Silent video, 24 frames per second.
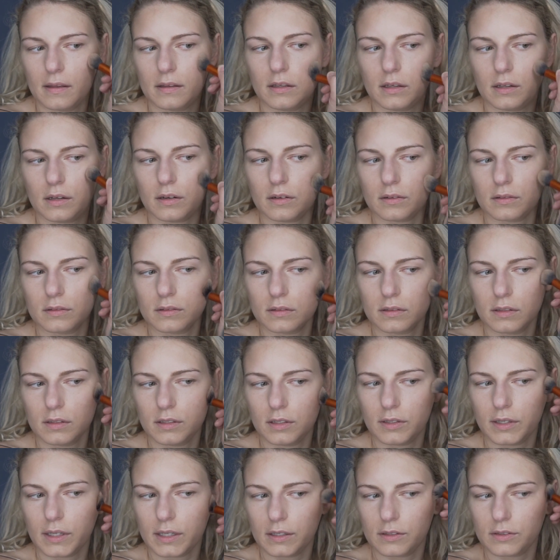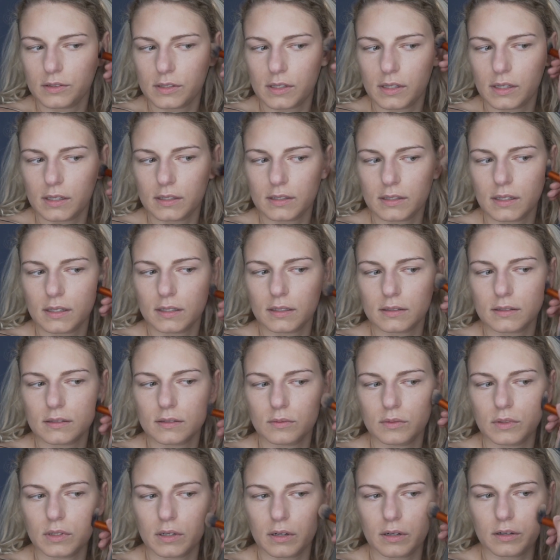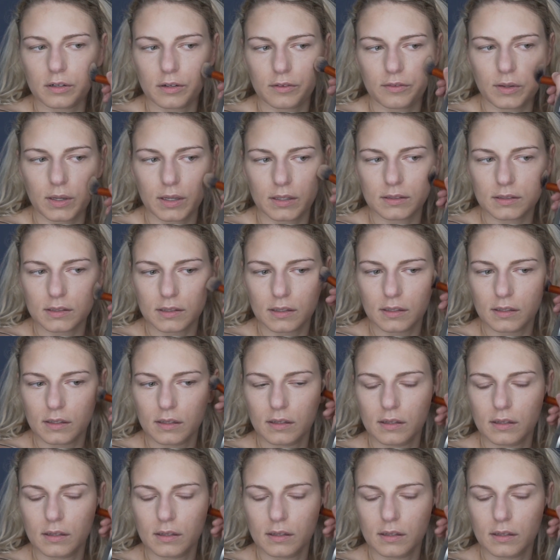you know, you get used to these things when they're on your face.